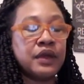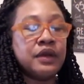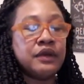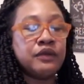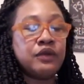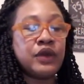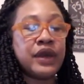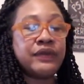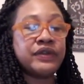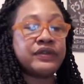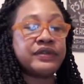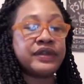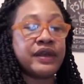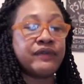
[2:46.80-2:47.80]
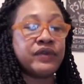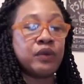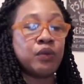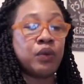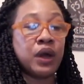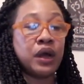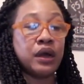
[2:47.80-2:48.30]
You have the Seven of
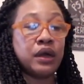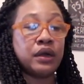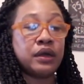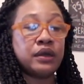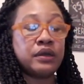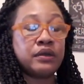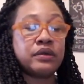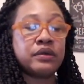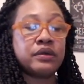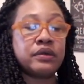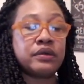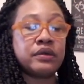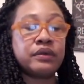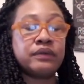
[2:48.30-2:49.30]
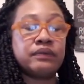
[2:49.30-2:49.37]
Wands.